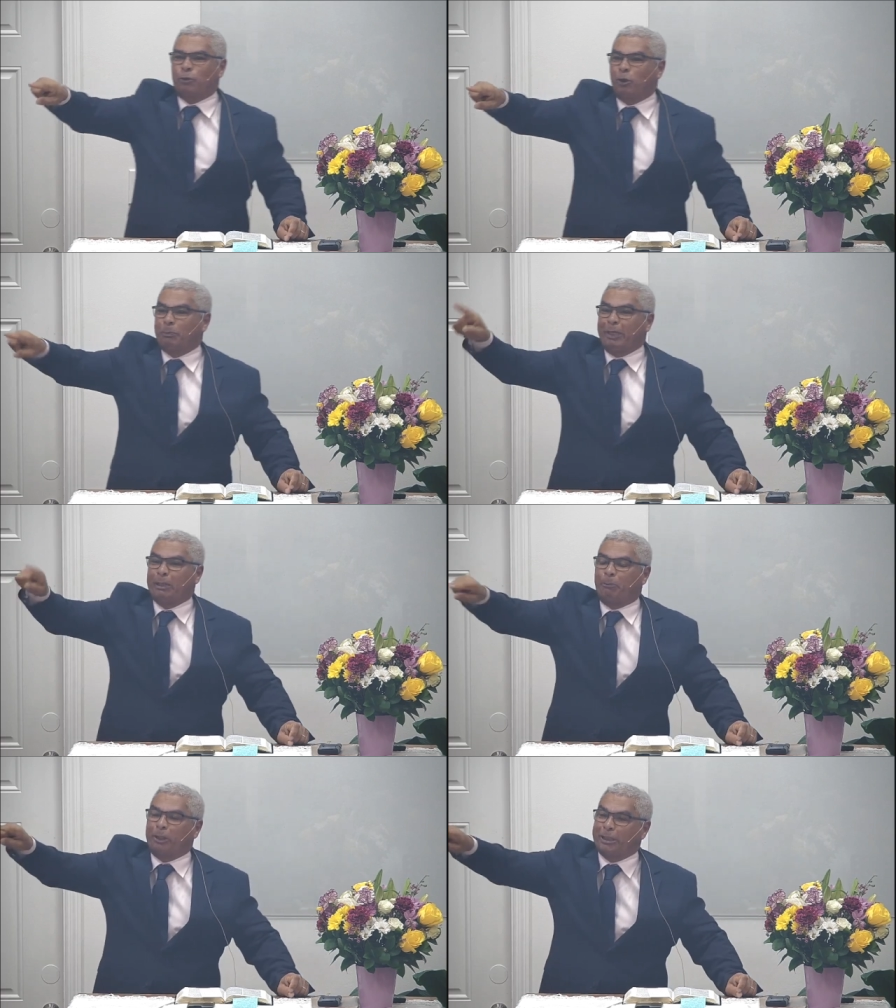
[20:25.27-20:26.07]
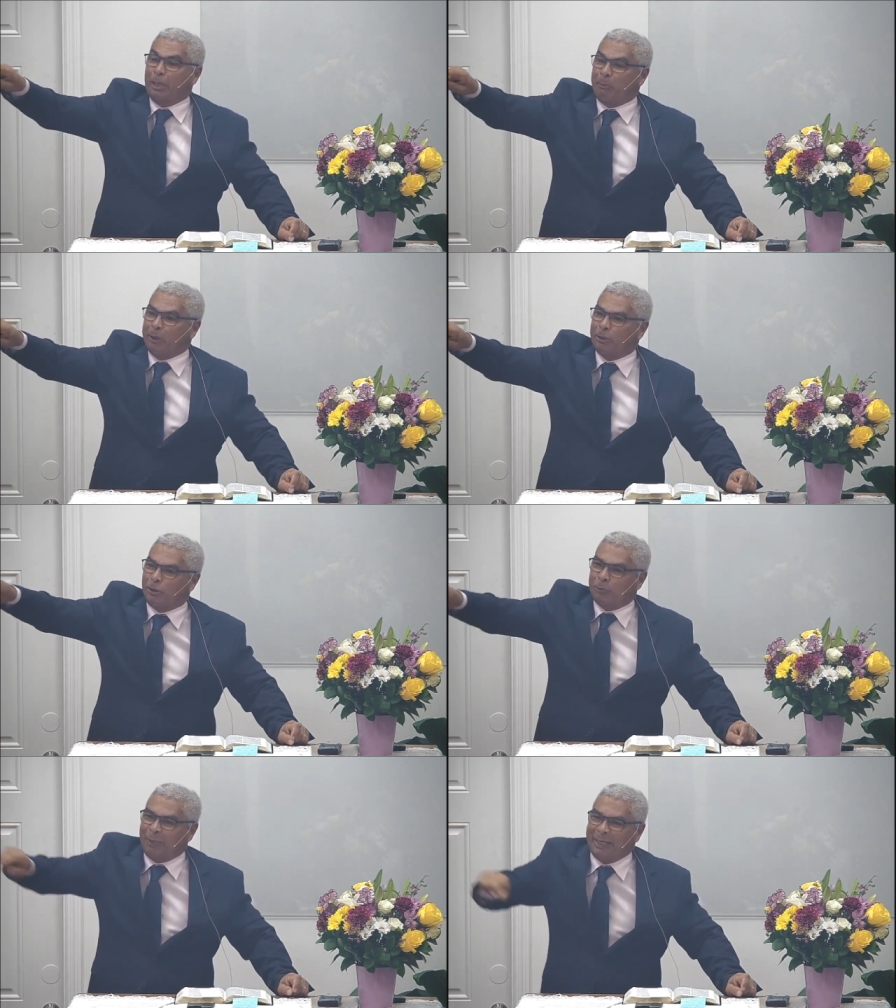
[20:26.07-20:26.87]
the Baptist was there to
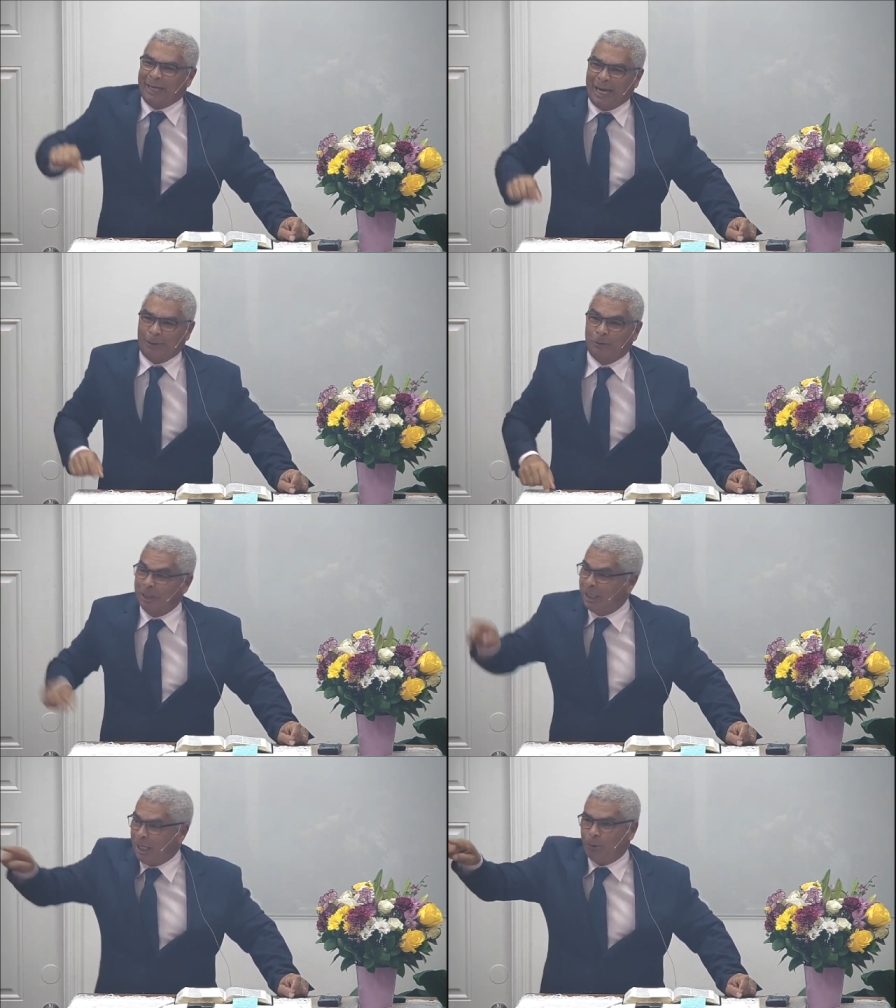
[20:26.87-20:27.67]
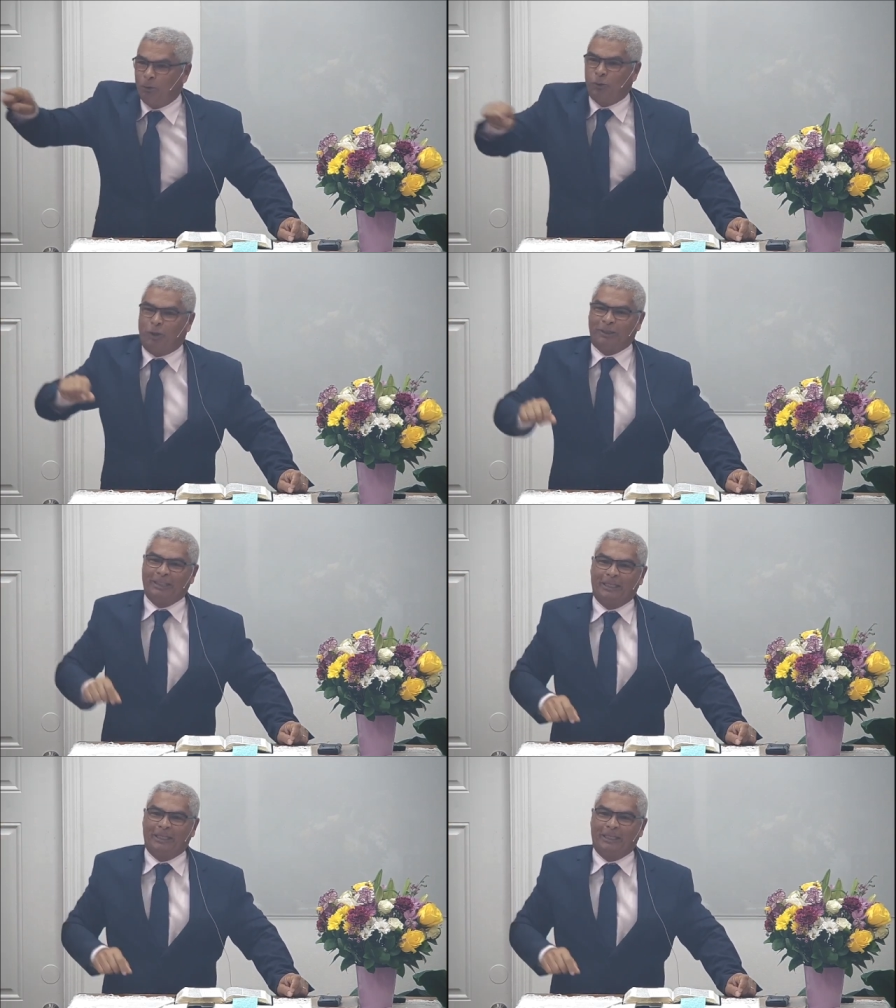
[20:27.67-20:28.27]
baptize people for they,